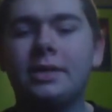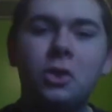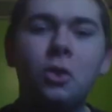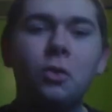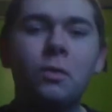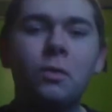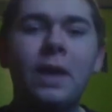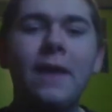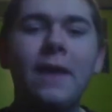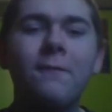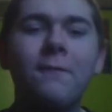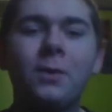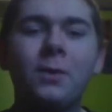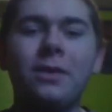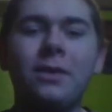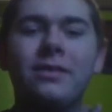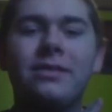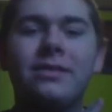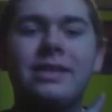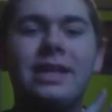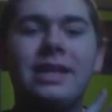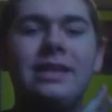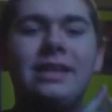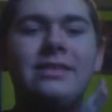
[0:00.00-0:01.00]
They're
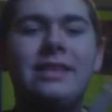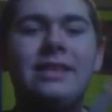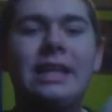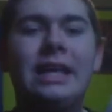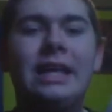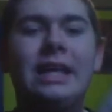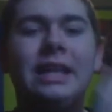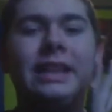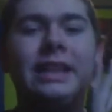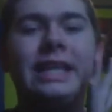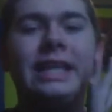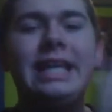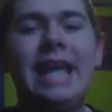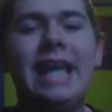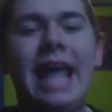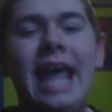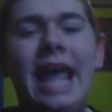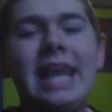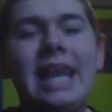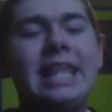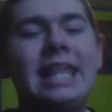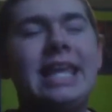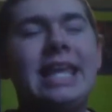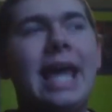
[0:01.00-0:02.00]
referenced until the
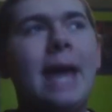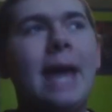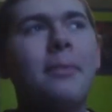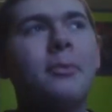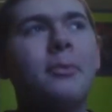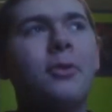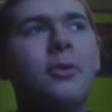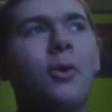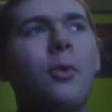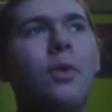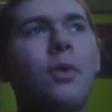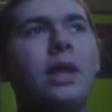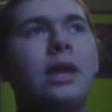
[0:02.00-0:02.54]
end of the episode